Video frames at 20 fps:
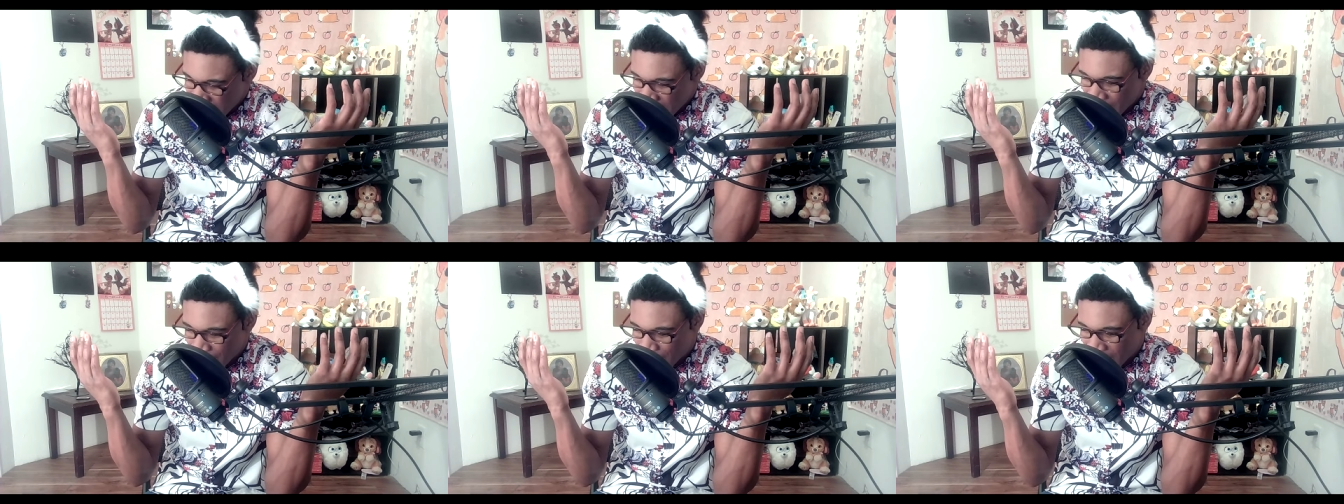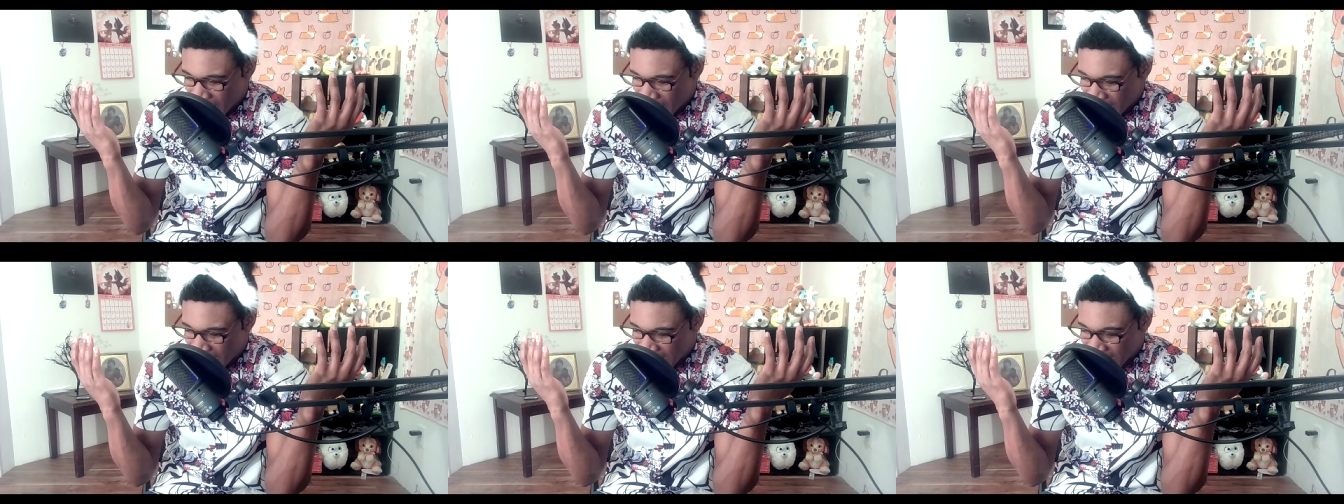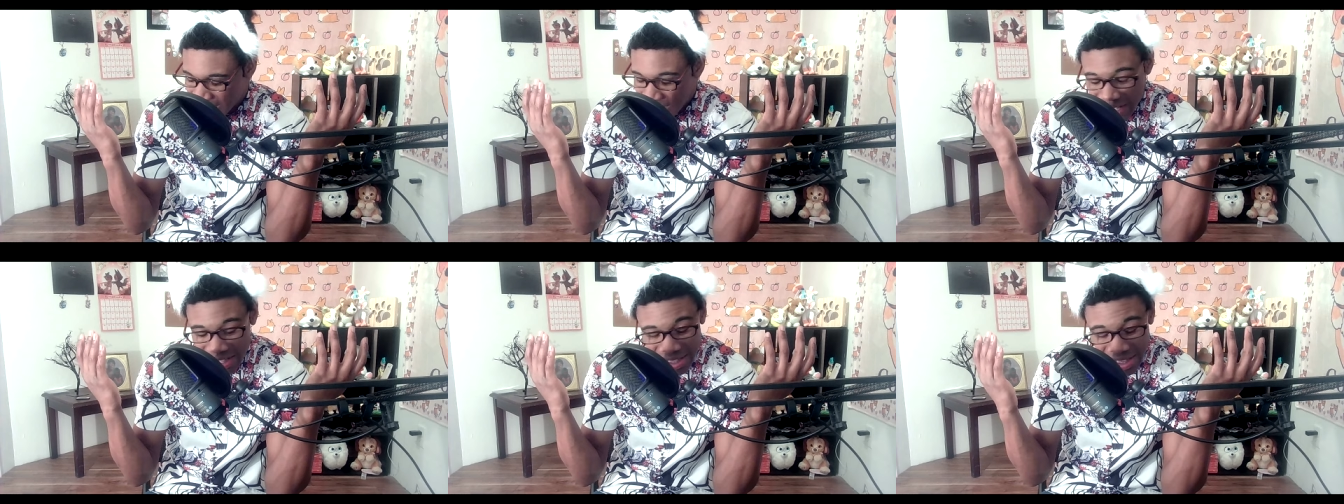
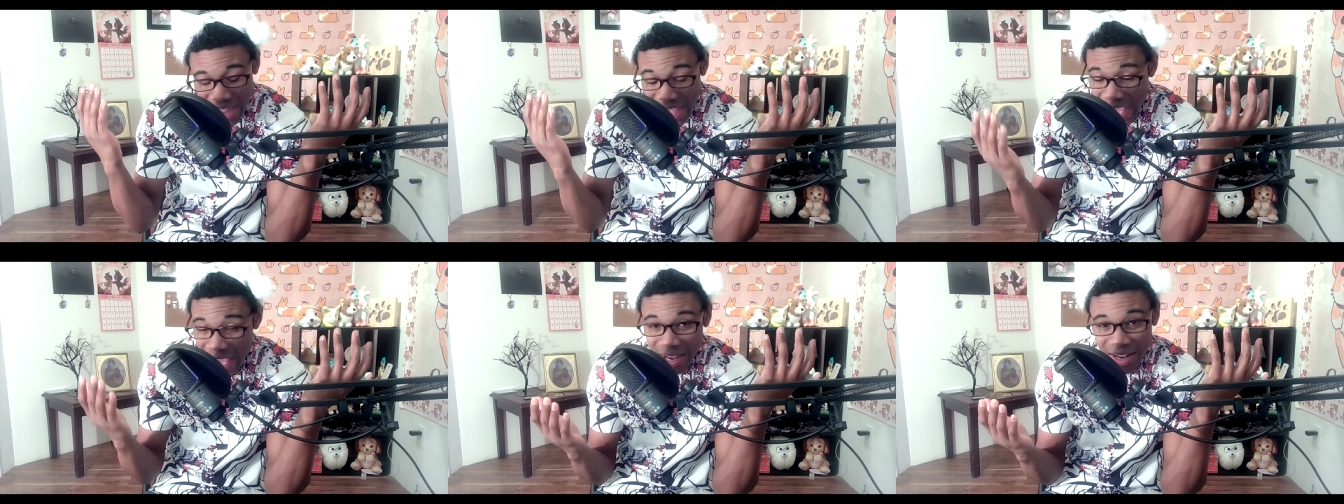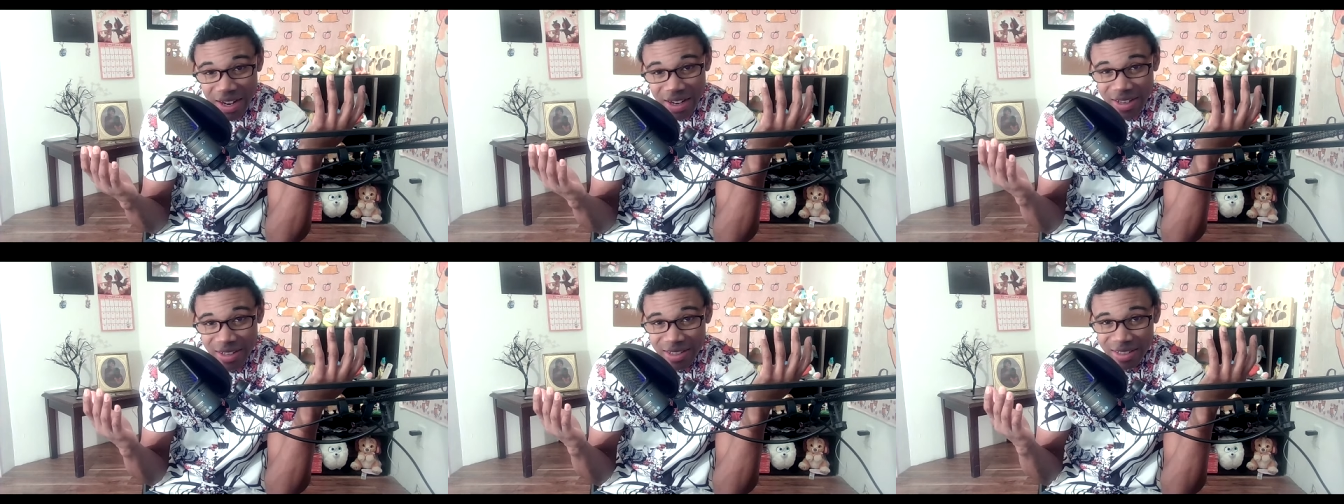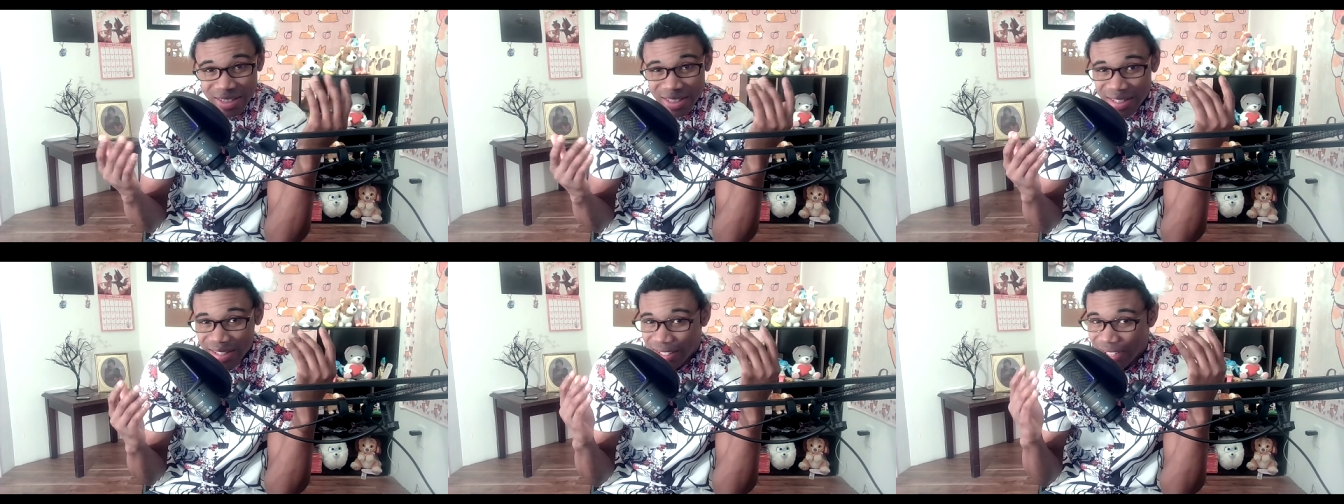But these cat
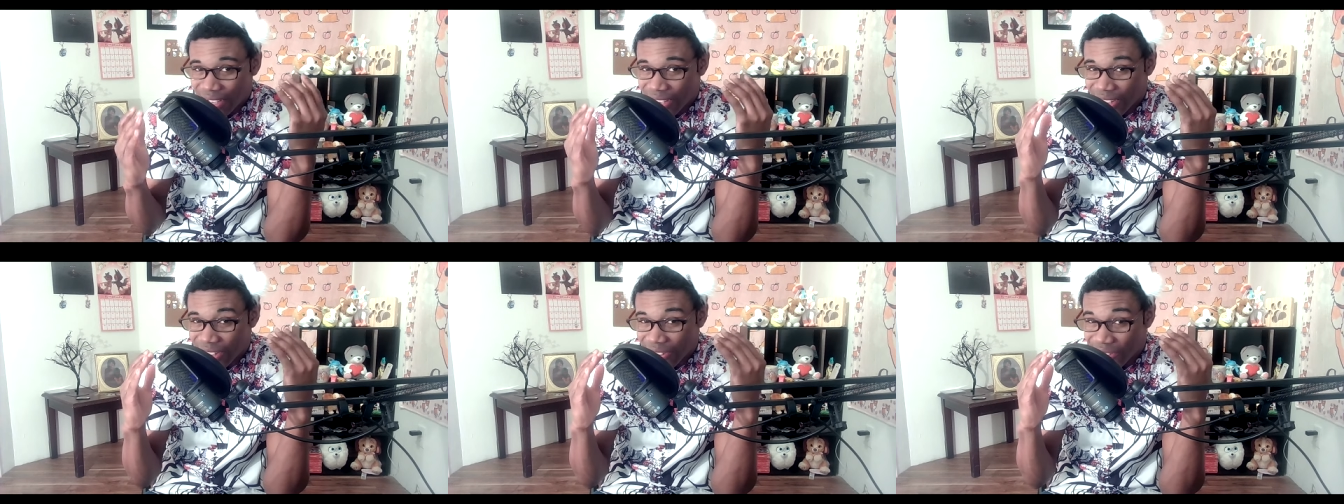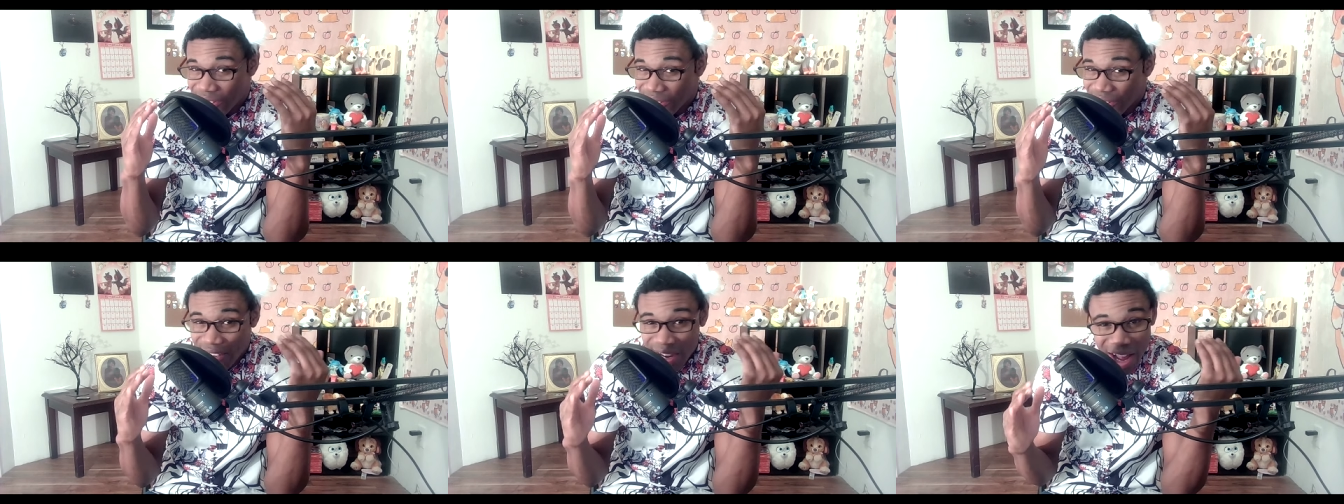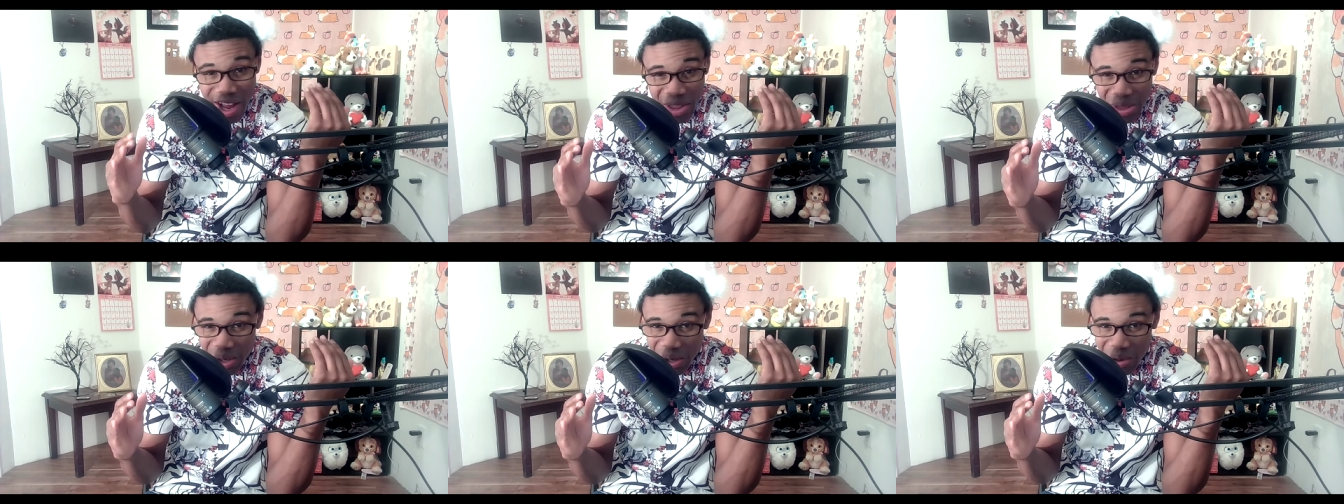ears, they're
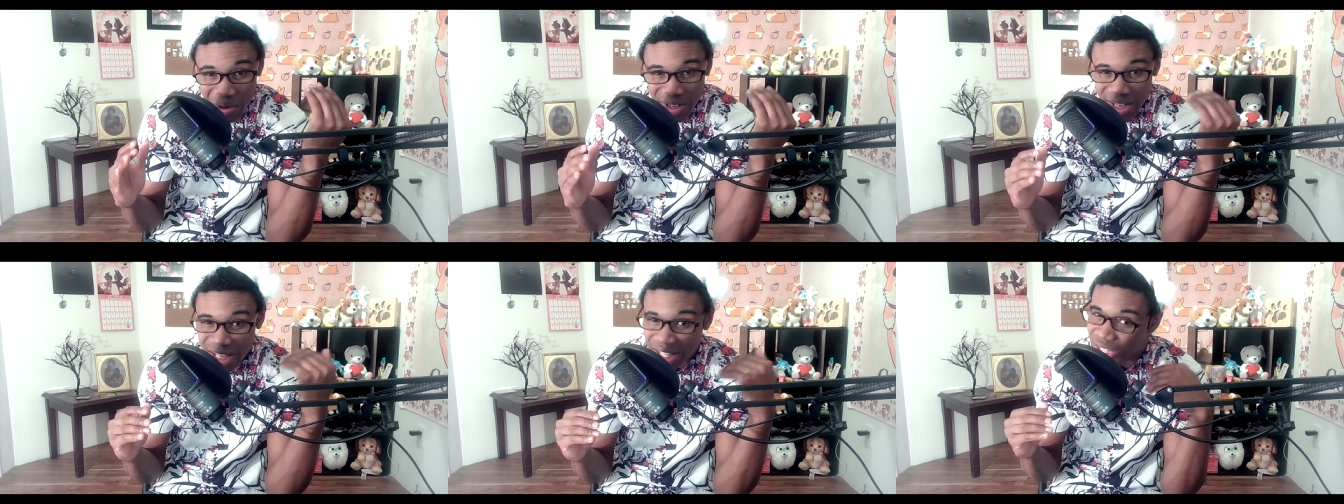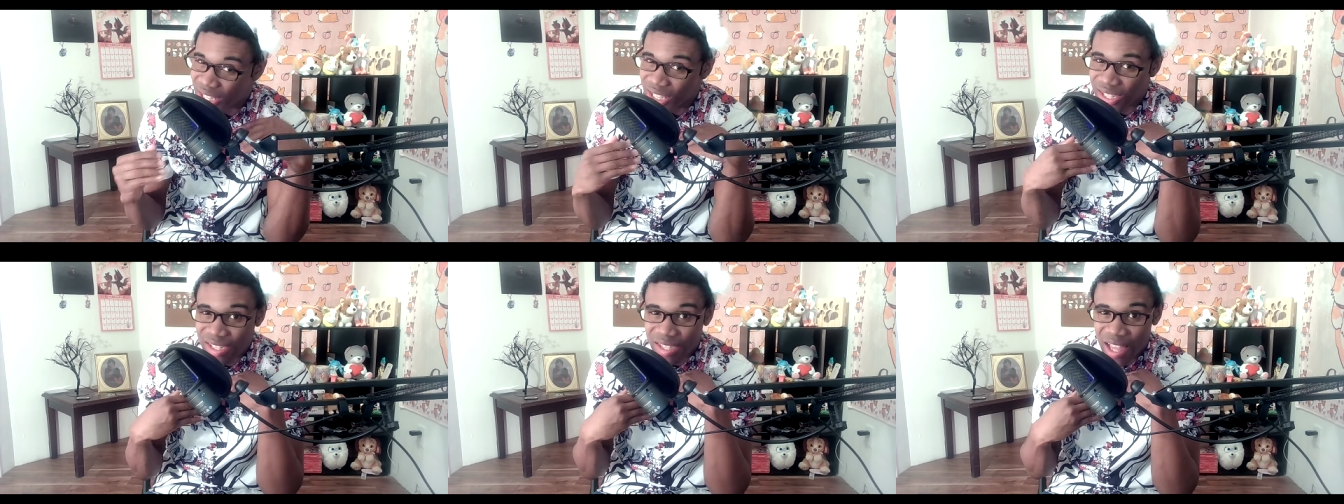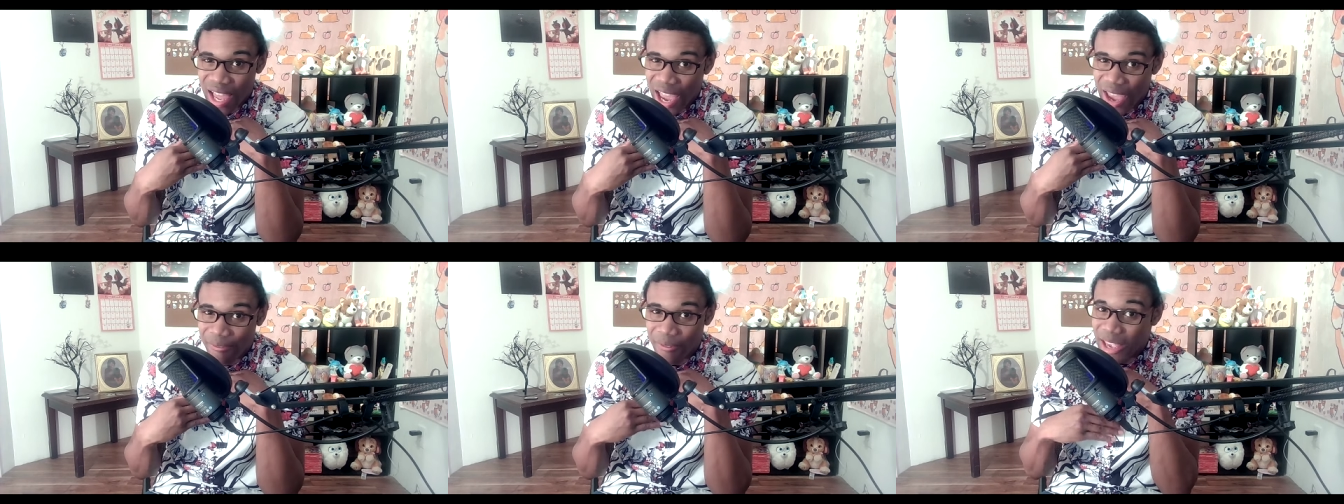not doing it. This
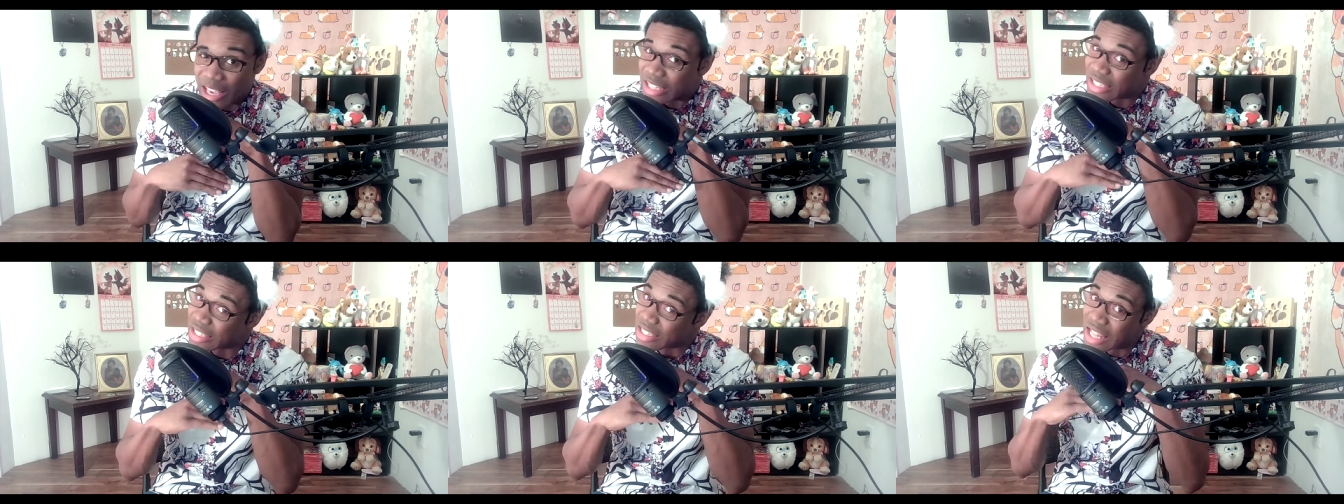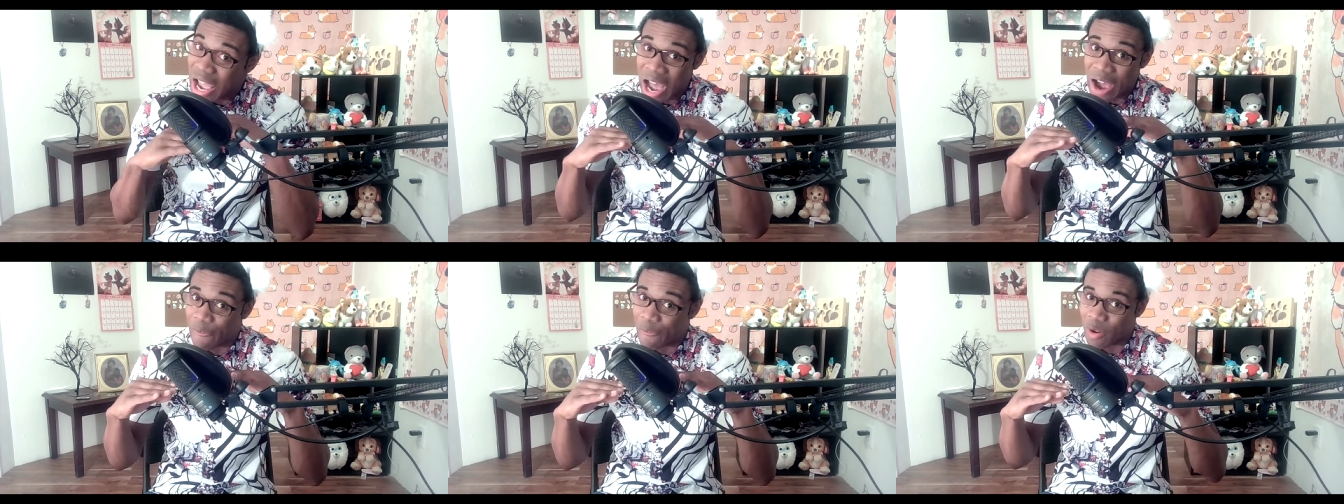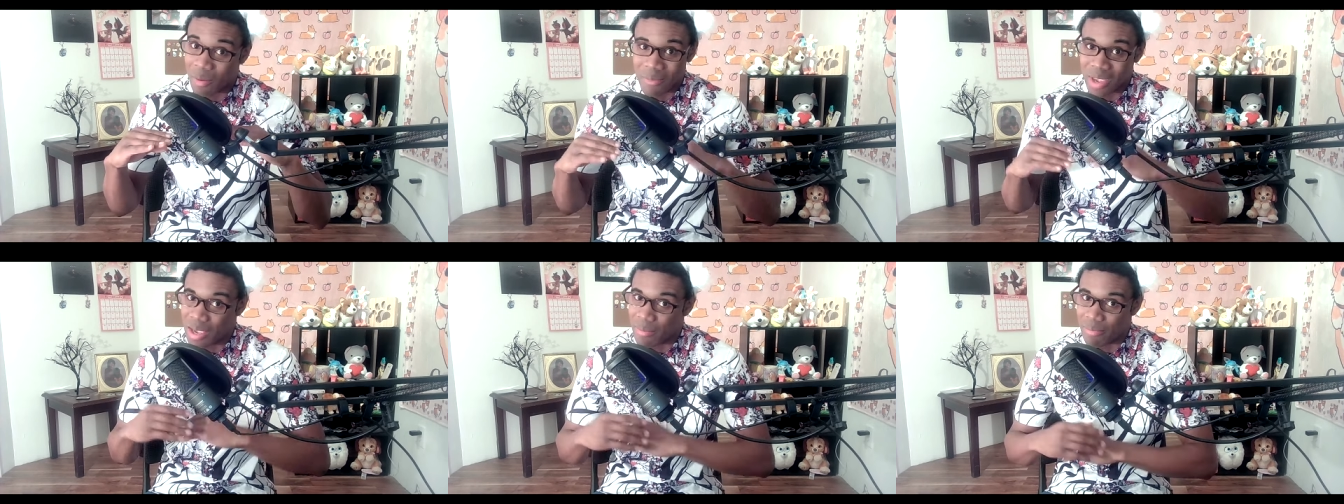life is not for me,